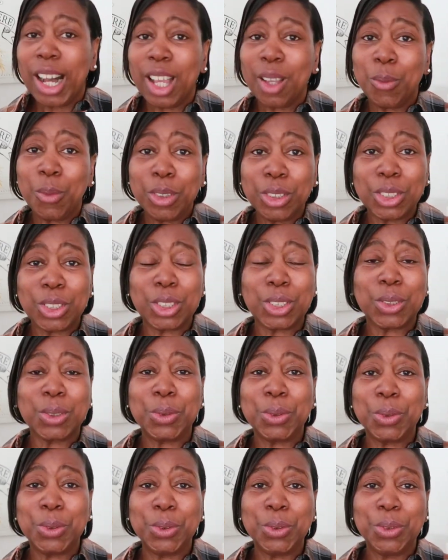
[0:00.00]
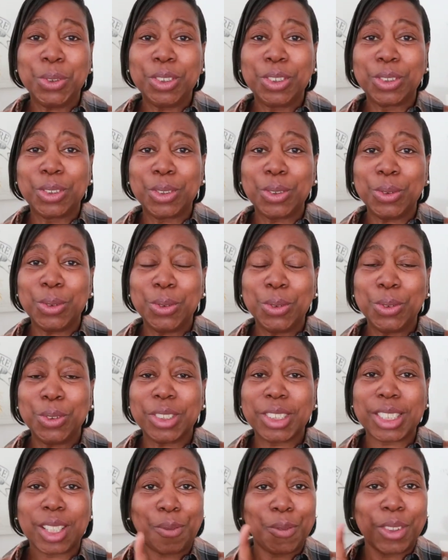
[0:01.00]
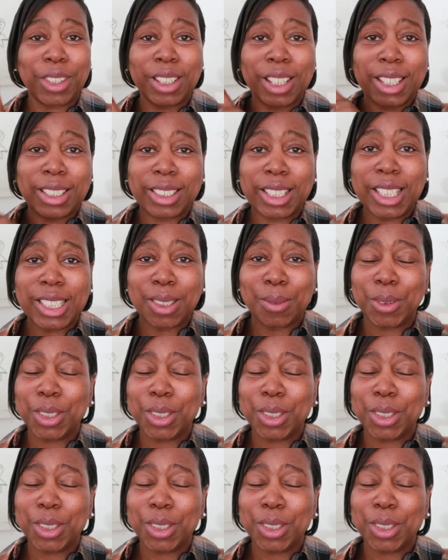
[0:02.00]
I want to do something like this.